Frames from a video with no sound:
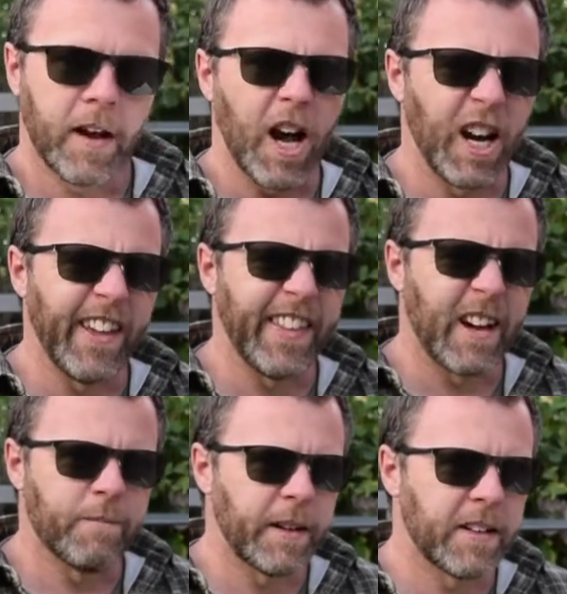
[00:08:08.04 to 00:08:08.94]
I like
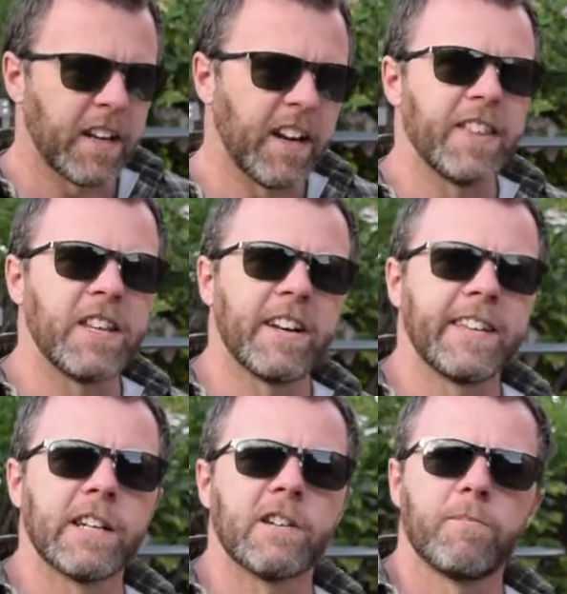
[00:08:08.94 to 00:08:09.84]
that because I like the
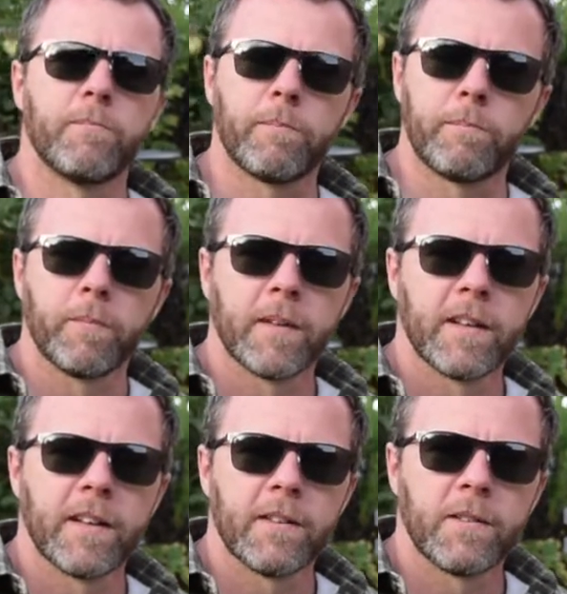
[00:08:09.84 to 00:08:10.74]
idea
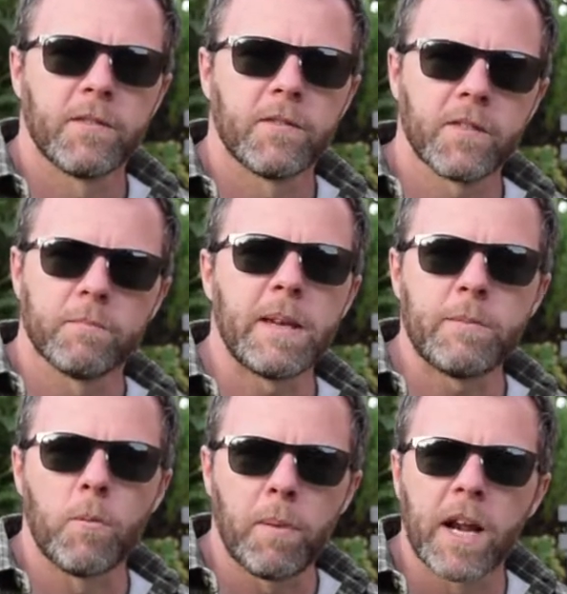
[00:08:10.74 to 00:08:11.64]
of some
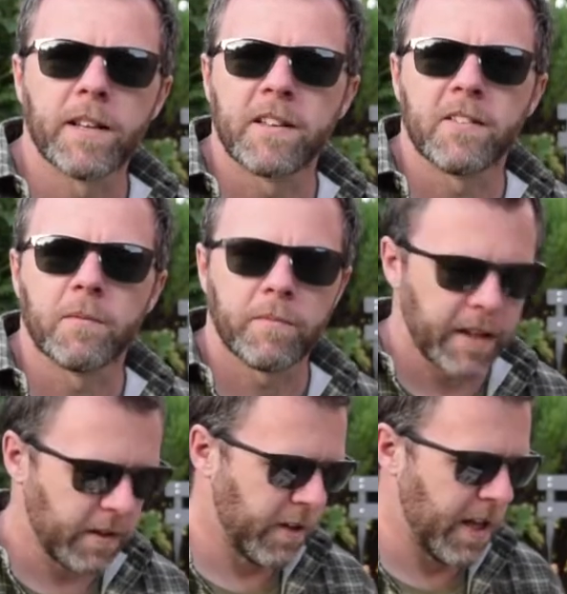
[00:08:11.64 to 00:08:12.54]
people planting
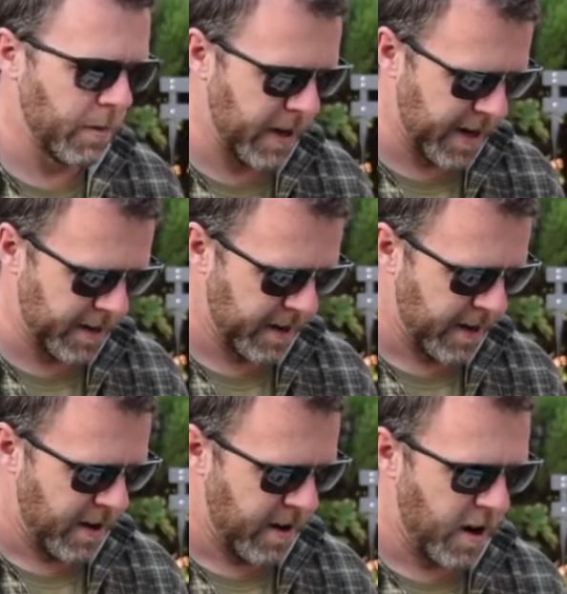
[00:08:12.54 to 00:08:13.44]
something, and here we had
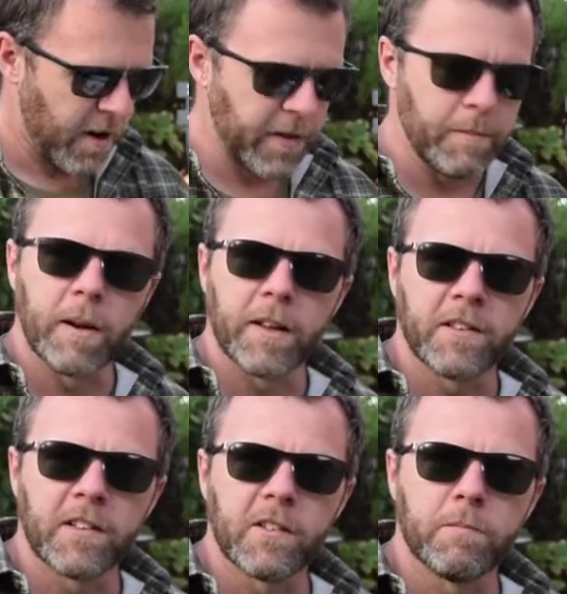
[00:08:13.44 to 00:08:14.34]
Harvey
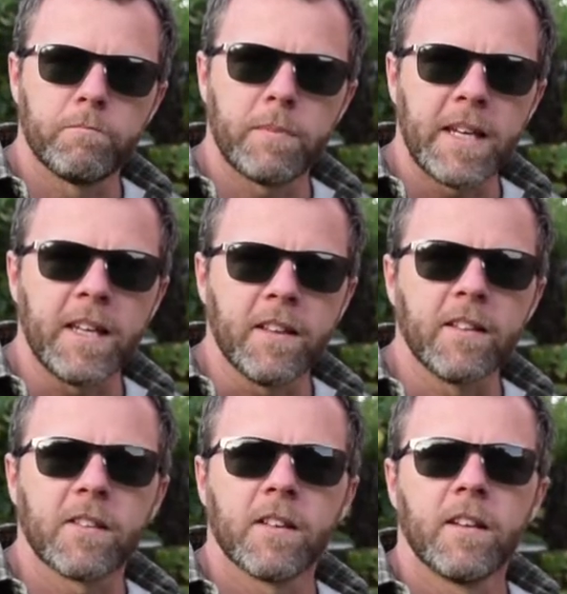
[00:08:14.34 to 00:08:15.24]
planting some
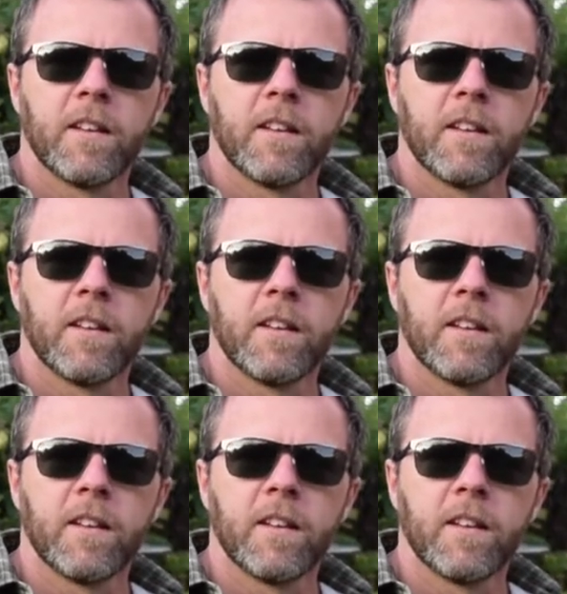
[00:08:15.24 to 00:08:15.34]
beans,